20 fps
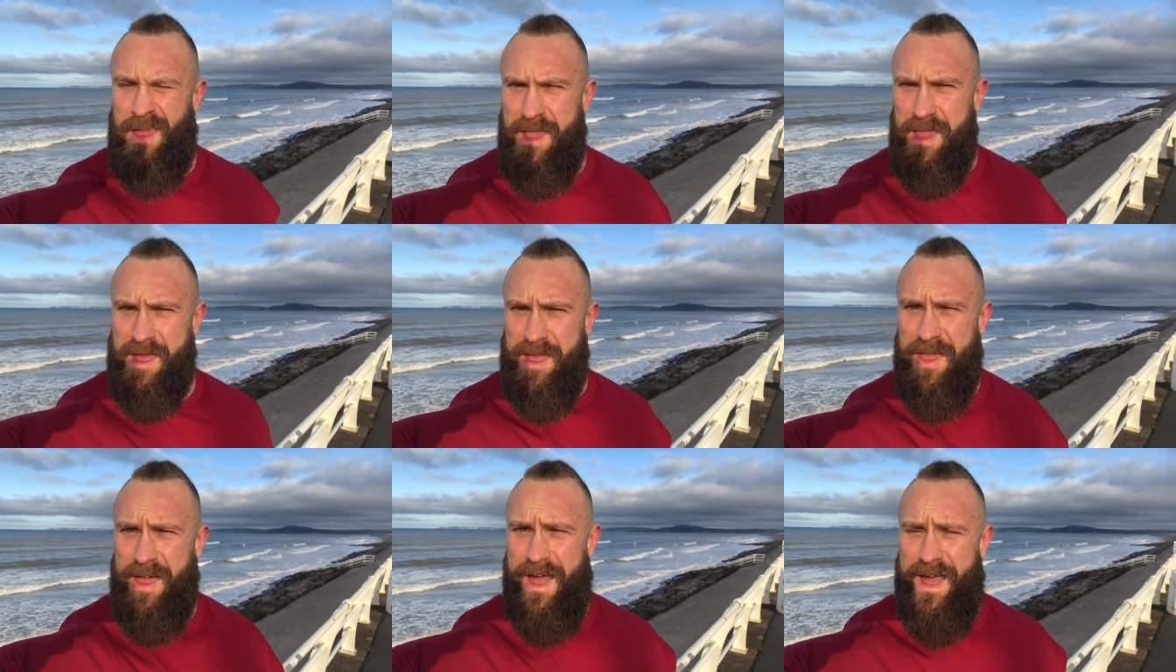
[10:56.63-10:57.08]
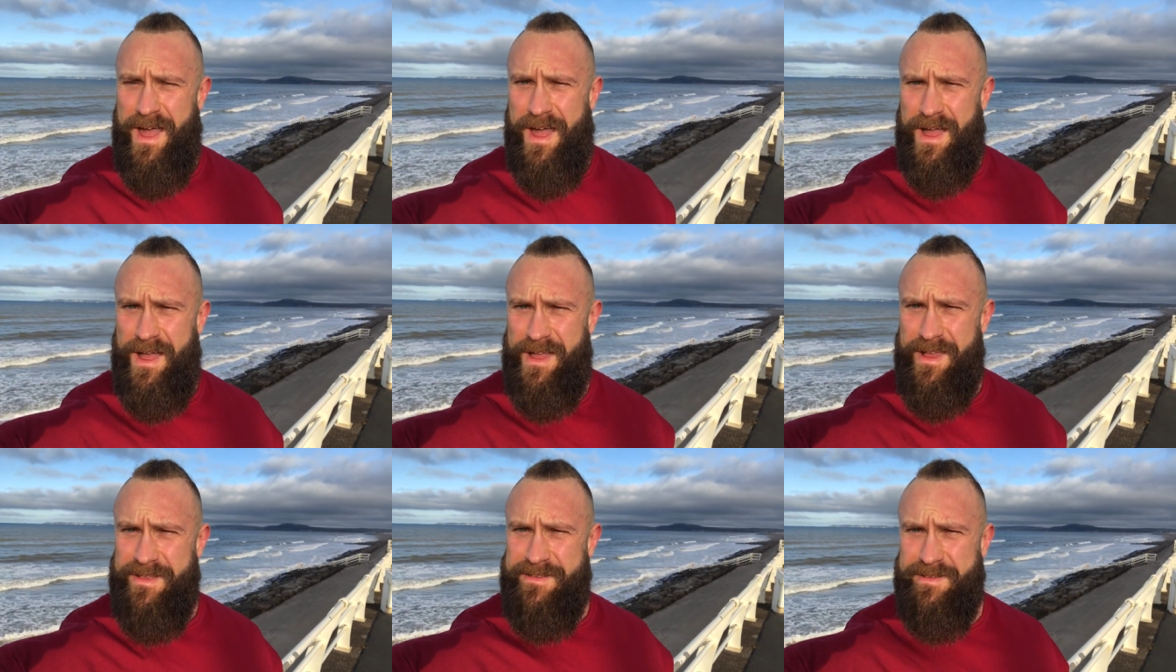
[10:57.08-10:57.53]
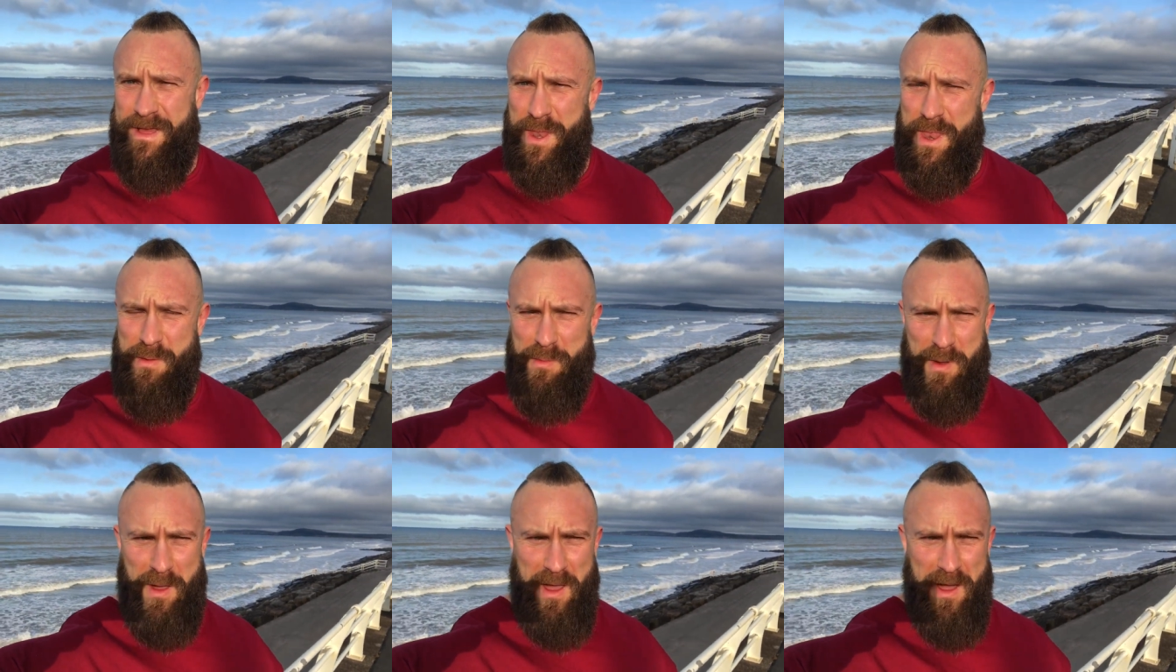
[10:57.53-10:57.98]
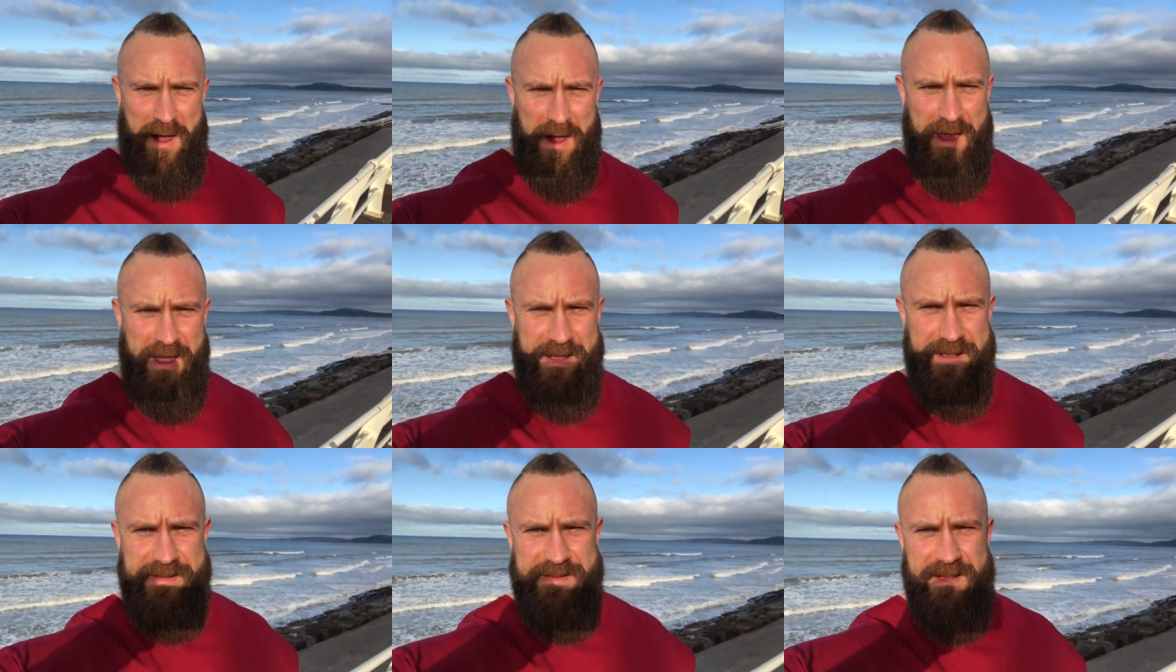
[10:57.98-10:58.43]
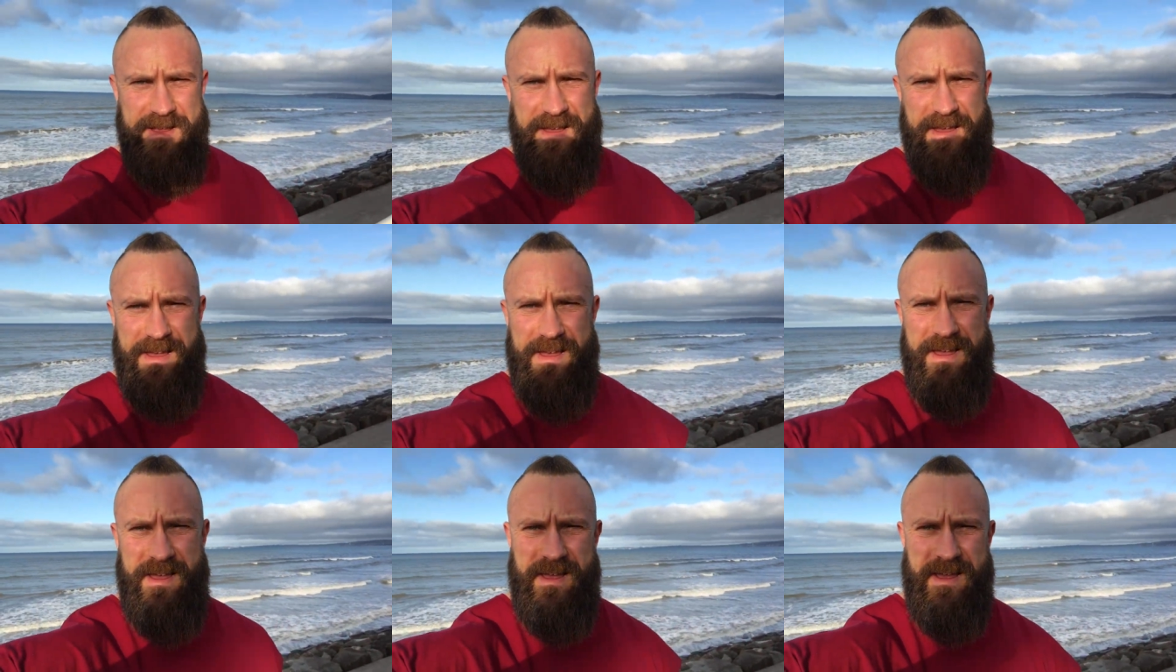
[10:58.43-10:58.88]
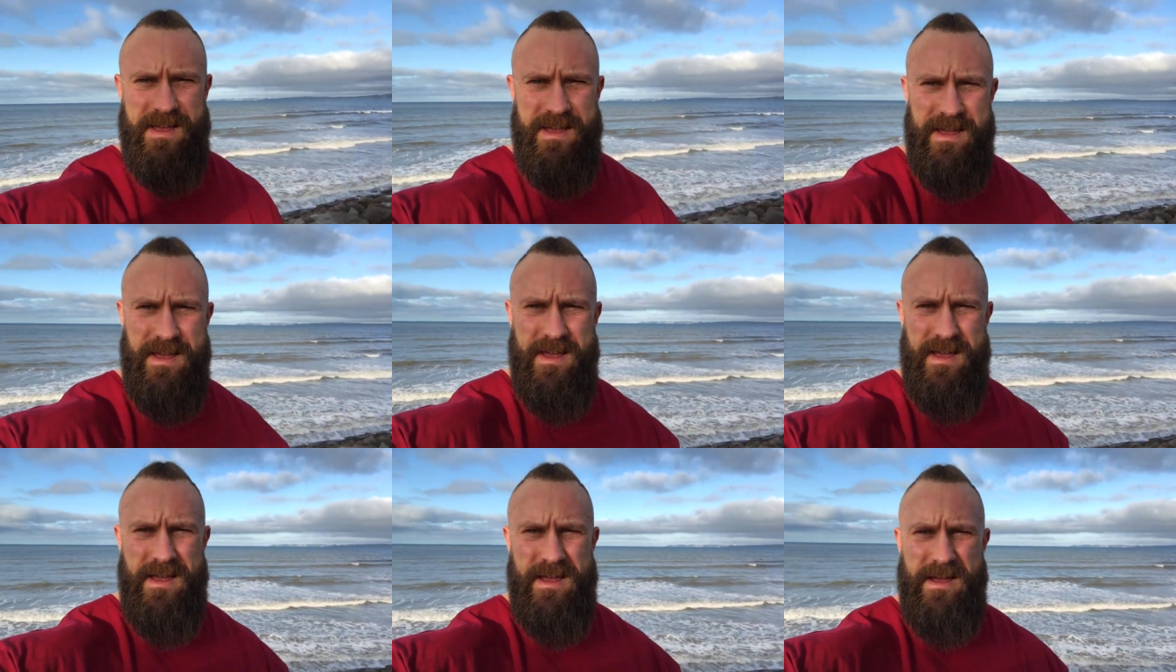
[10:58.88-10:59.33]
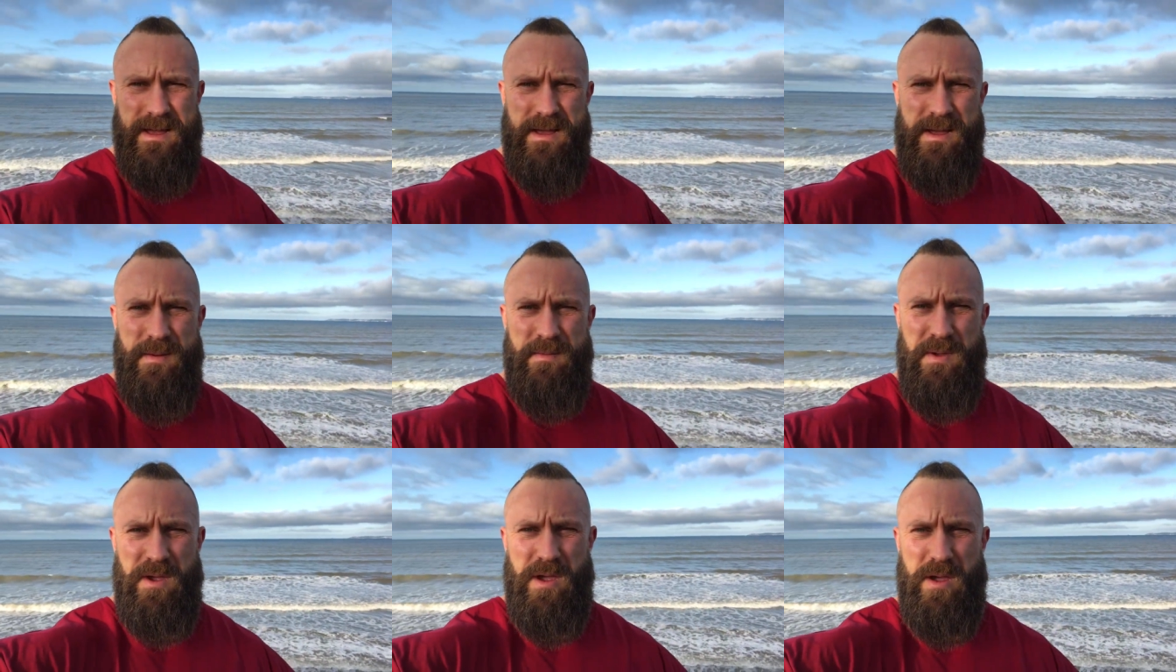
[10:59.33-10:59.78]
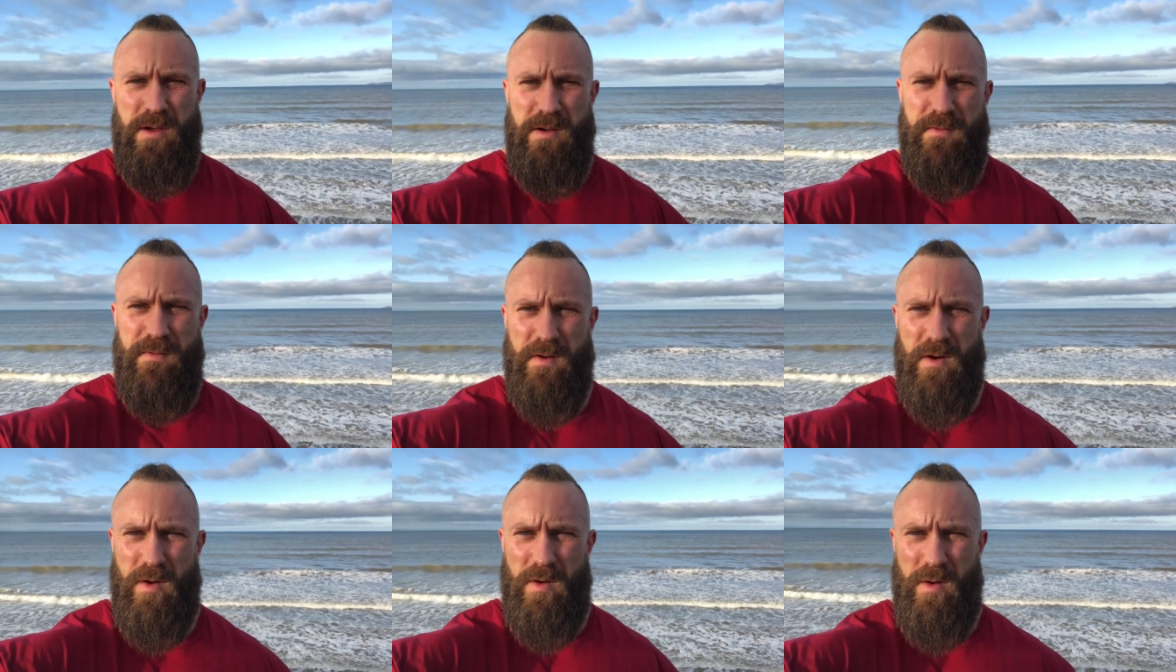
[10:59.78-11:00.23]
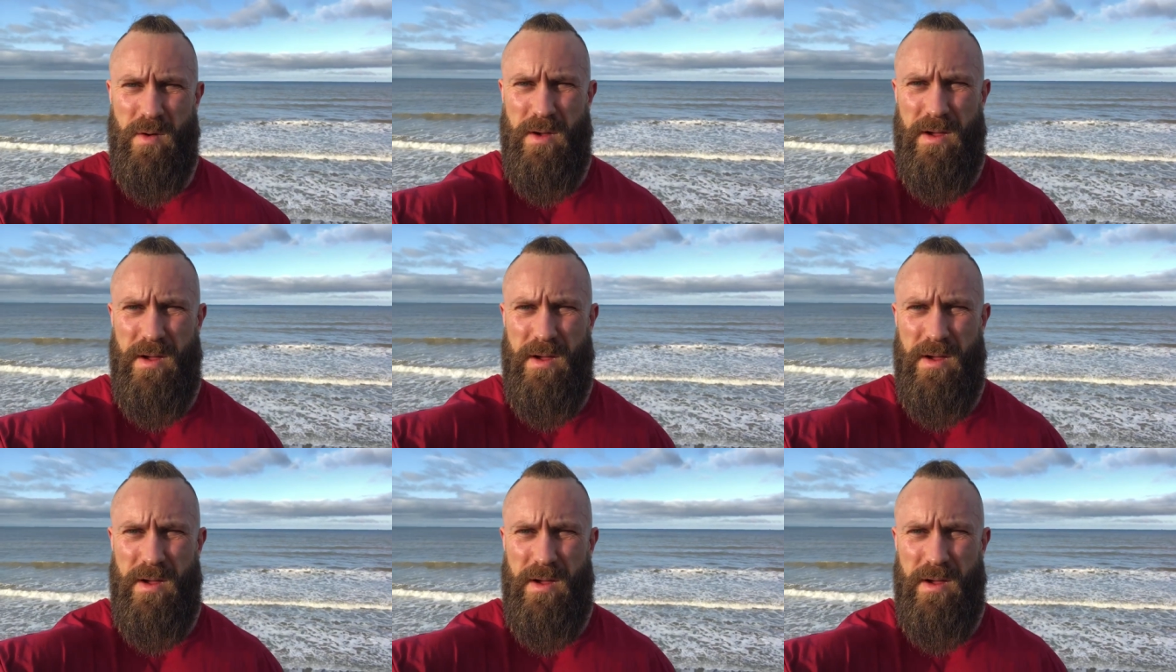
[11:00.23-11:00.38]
Look at that, sun in my eyes. Beautiful.